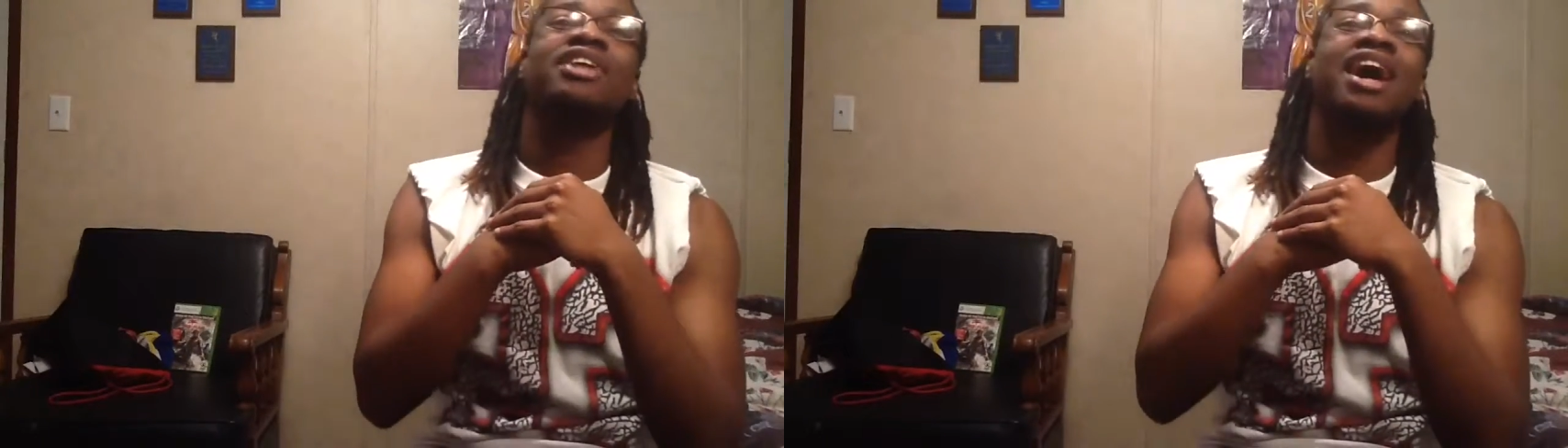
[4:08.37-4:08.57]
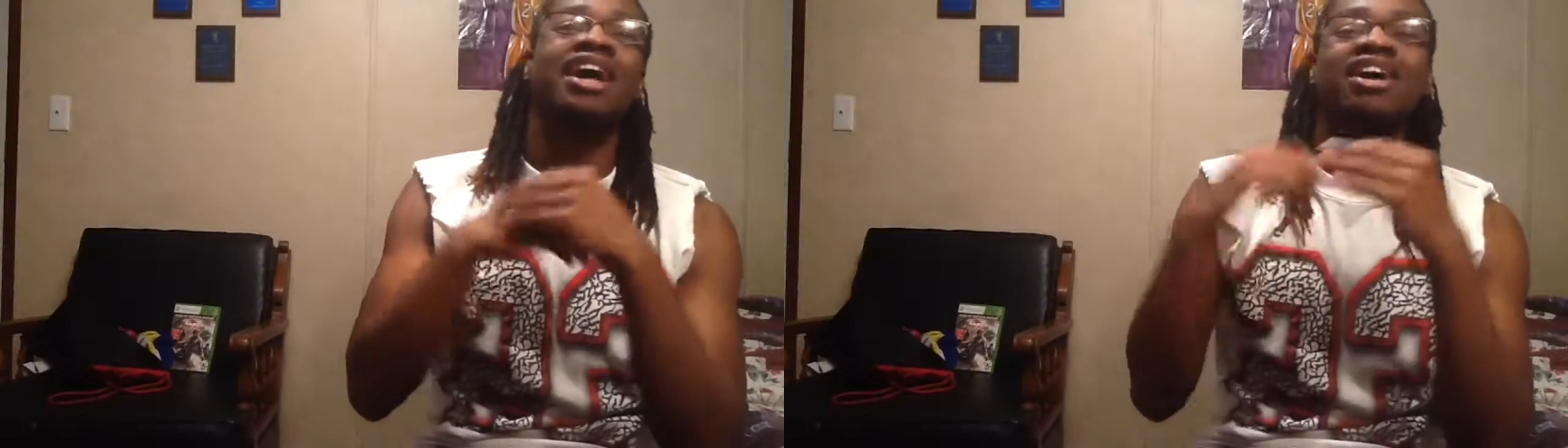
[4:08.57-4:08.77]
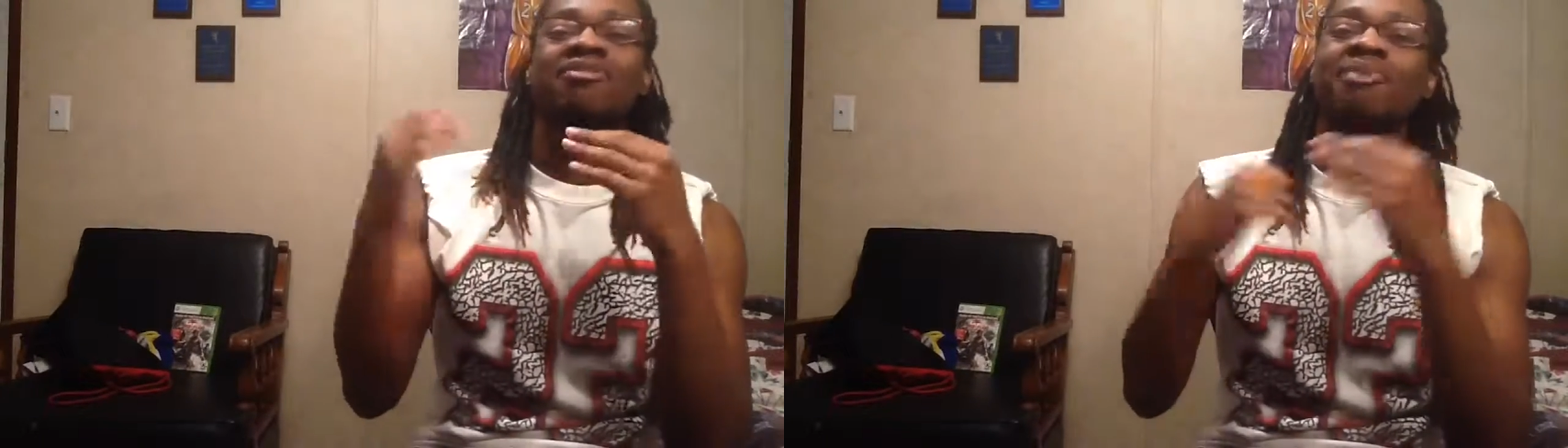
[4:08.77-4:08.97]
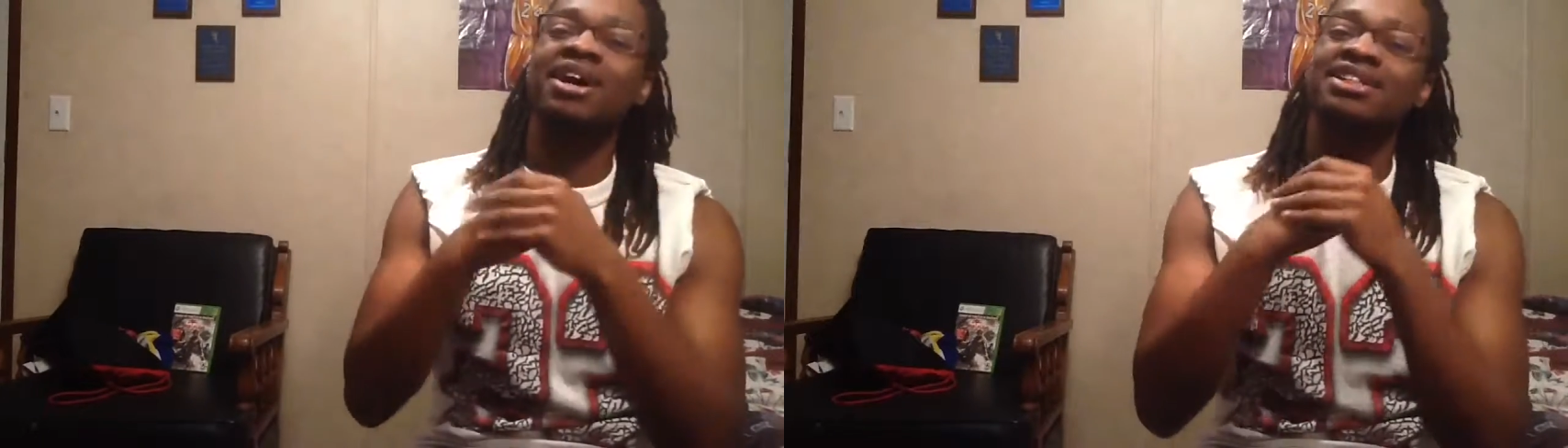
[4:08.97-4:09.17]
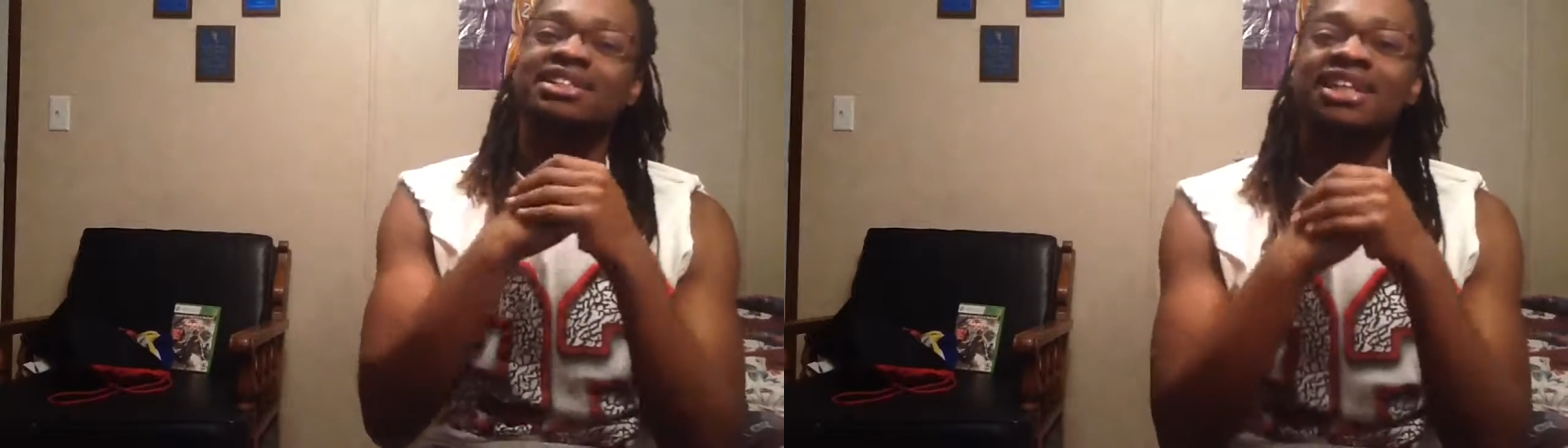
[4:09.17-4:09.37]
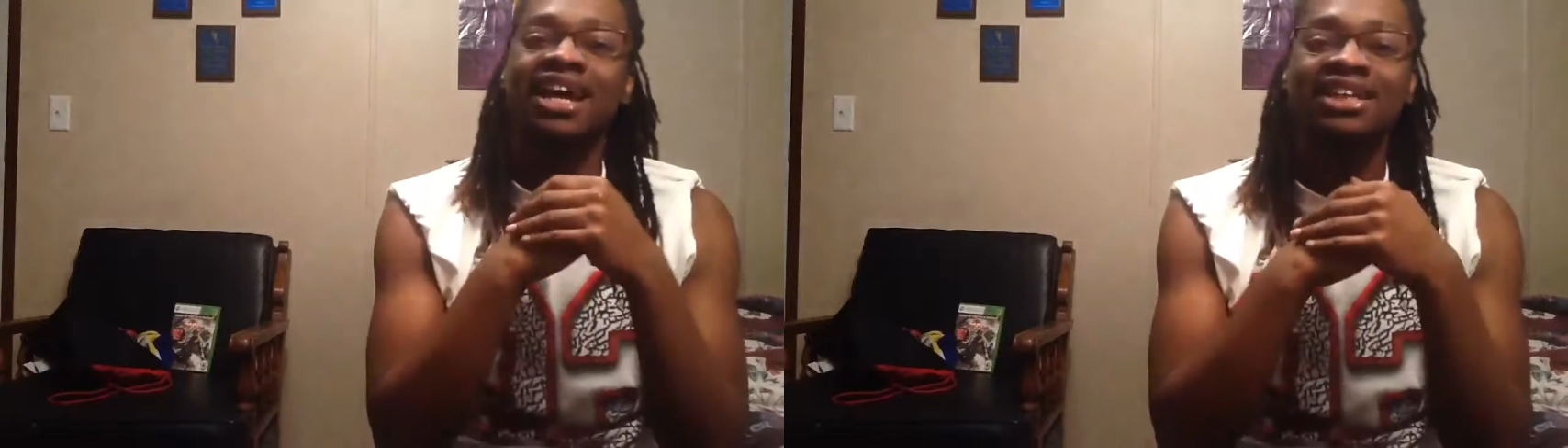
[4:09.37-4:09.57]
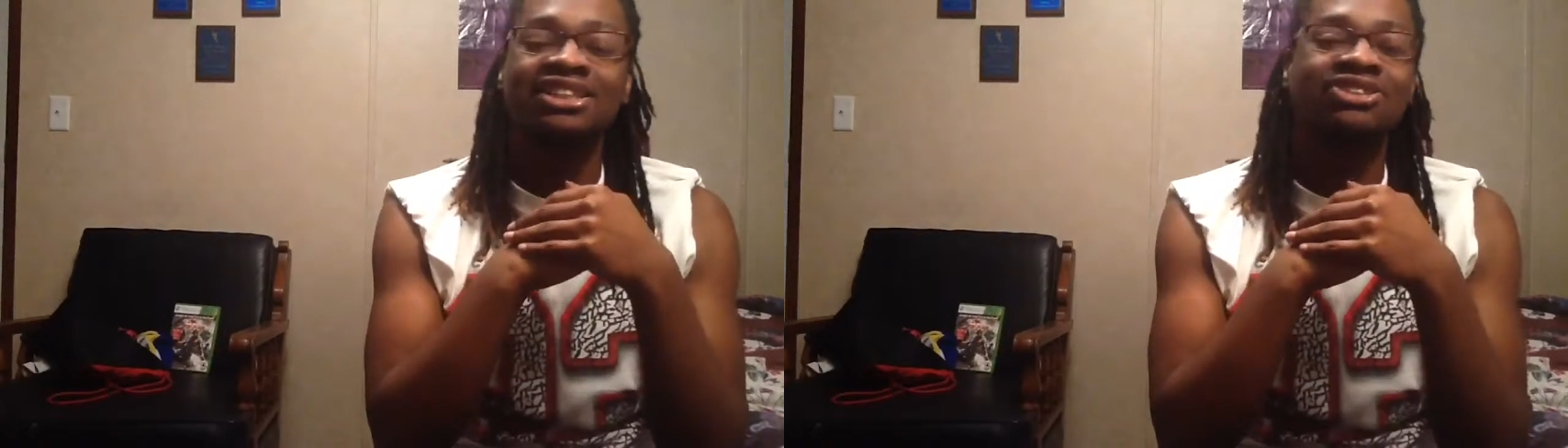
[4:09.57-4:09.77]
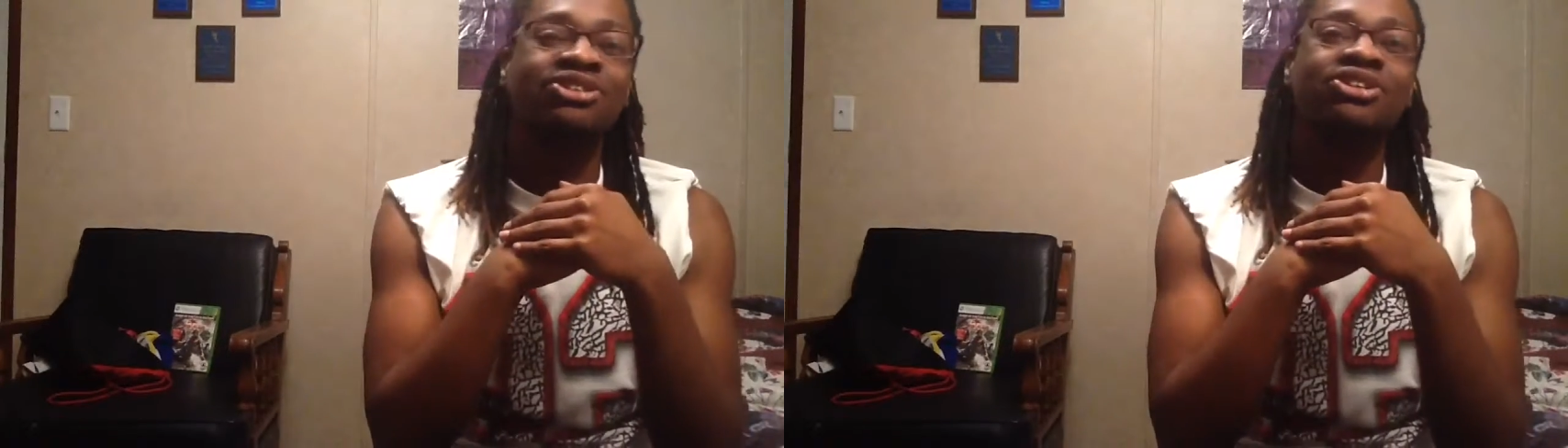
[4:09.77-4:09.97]
Not everybody see the age
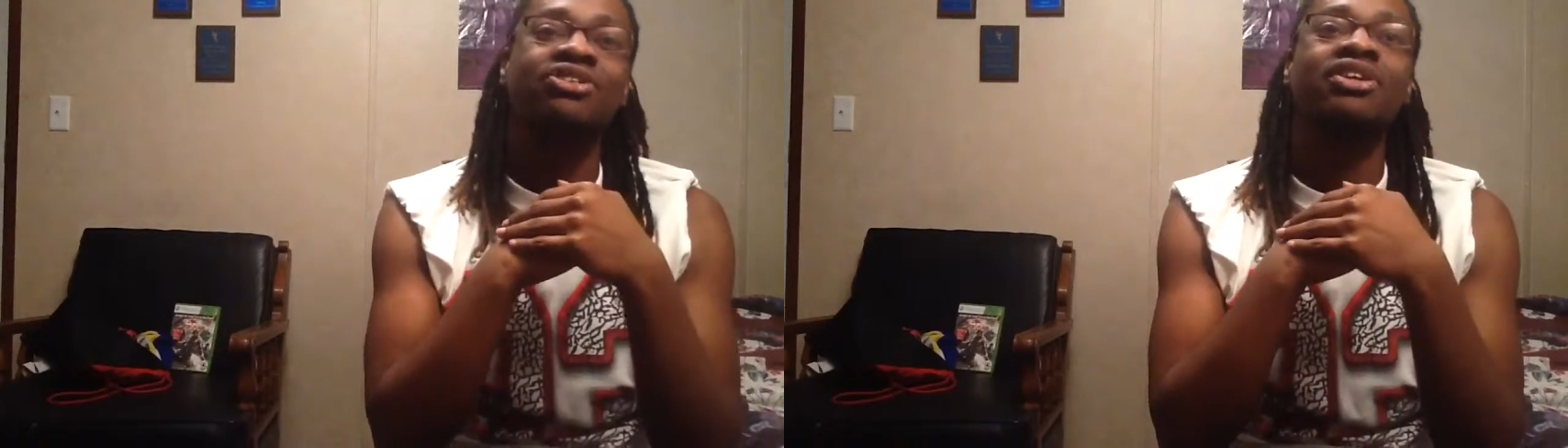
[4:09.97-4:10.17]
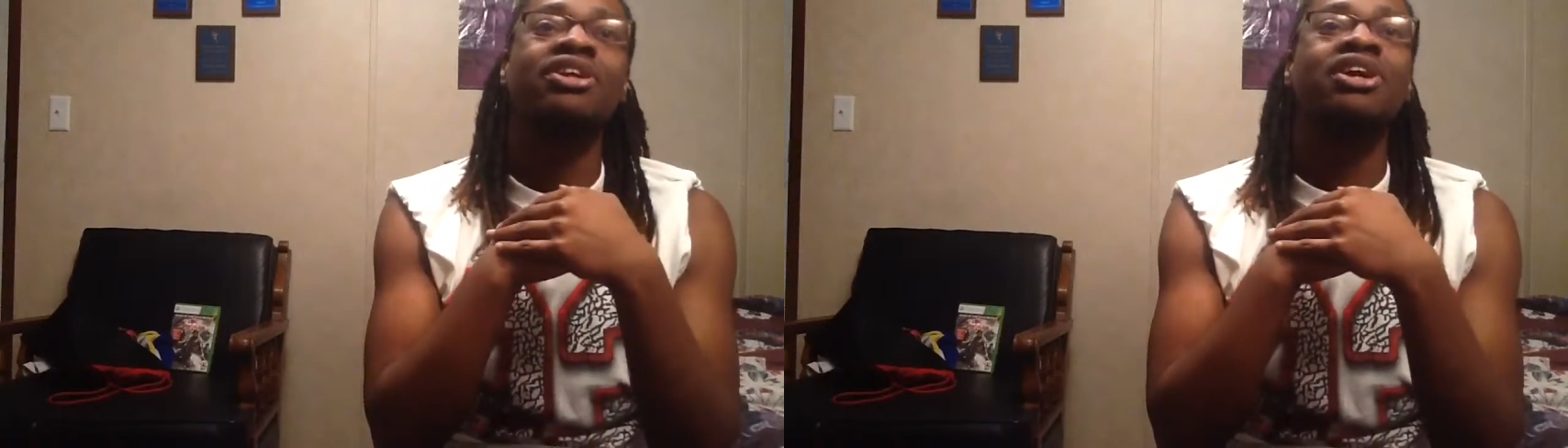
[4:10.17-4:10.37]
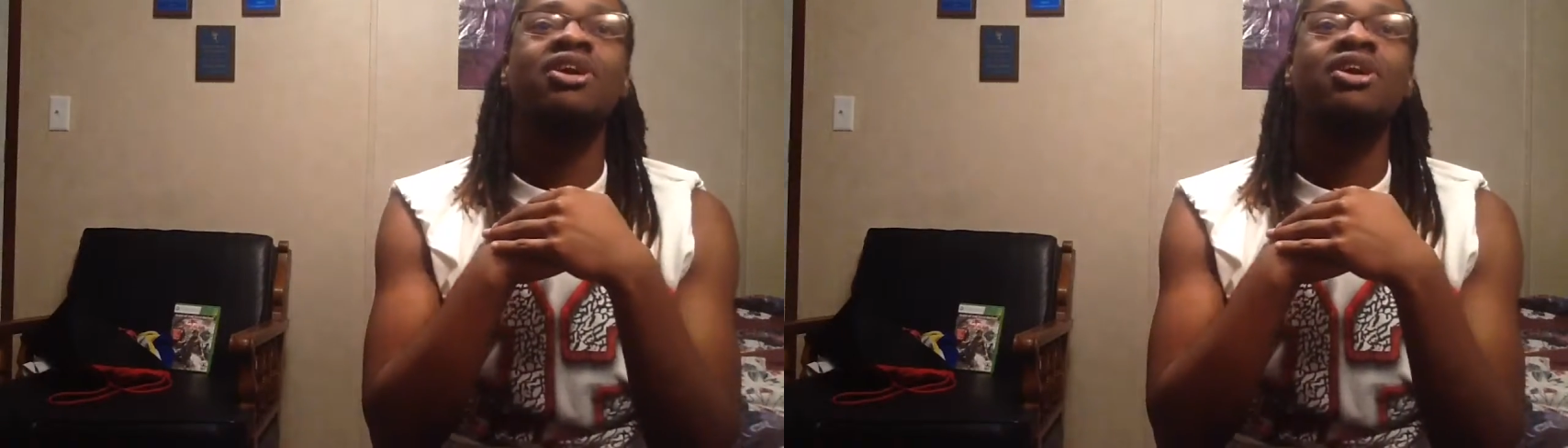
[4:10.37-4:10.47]
of 23.